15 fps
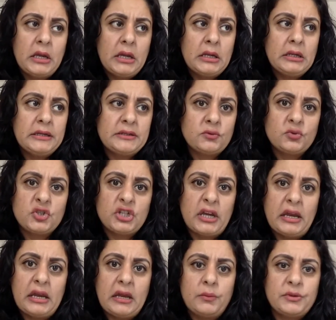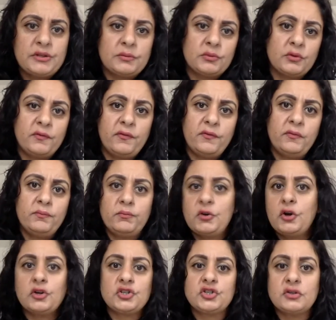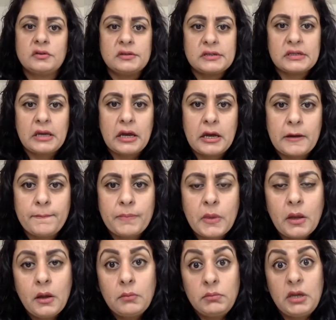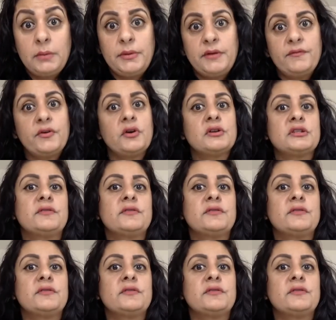little chair with some cushions there, maybe a vase of